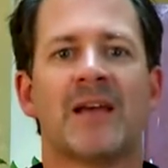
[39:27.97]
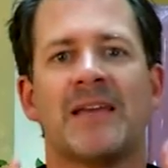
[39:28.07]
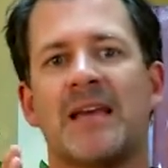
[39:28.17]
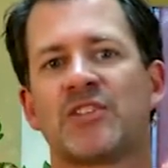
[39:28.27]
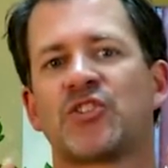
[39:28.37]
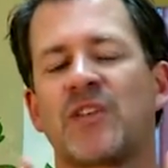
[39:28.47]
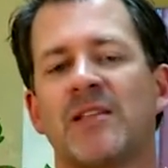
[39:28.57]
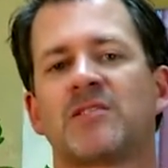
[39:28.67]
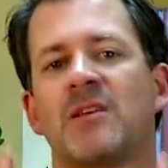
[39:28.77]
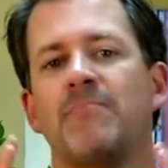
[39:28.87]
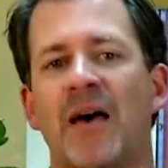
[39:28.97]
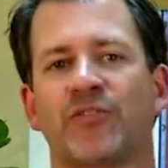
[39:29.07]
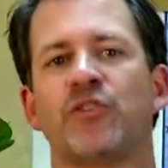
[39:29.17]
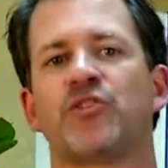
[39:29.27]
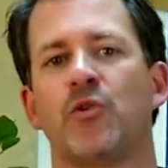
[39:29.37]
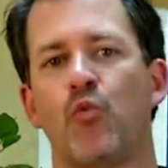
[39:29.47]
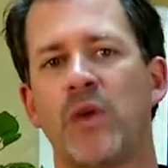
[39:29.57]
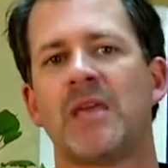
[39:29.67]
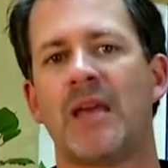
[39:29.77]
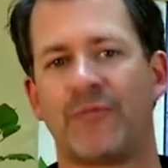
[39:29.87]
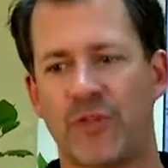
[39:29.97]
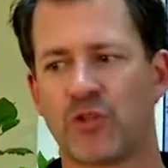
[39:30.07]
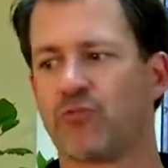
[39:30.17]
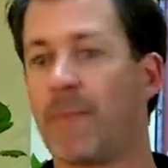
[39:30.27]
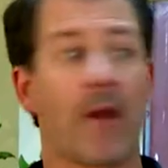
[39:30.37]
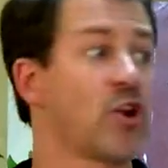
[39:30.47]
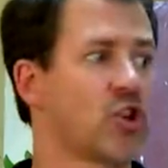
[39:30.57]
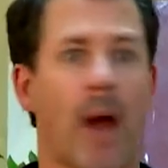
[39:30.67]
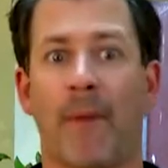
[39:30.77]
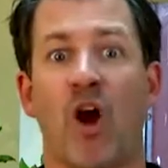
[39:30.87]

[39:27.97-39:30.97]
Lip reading: It sends the message that we at this repair shop